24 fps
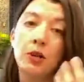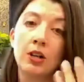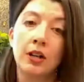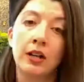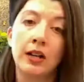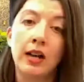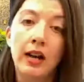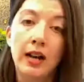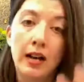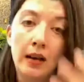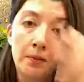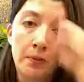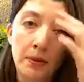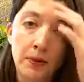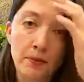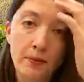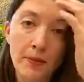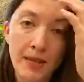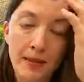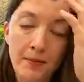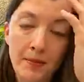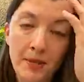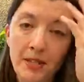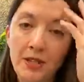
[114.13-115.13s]
up,
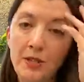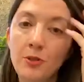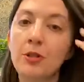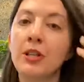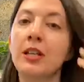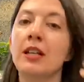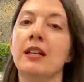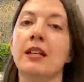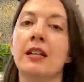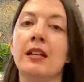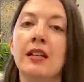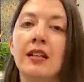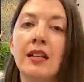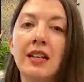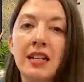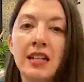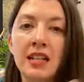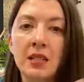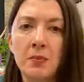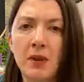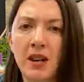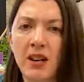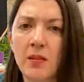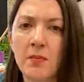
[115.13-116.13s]
maybe you can
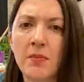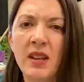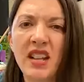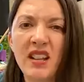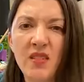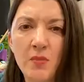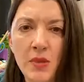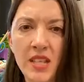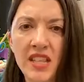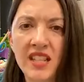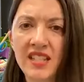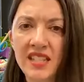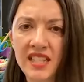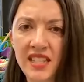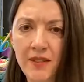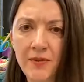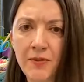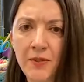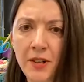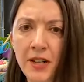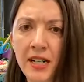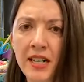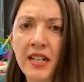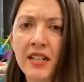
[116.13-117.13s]
experiment with
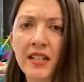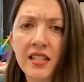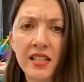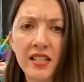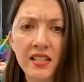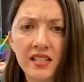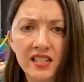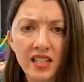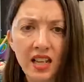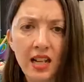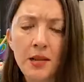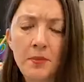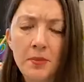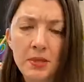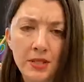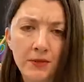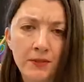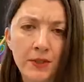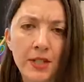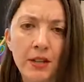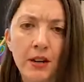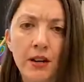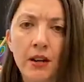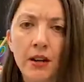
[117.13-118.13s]
different types of
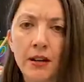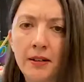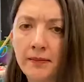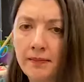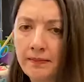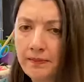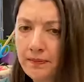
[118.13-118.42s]
yarn.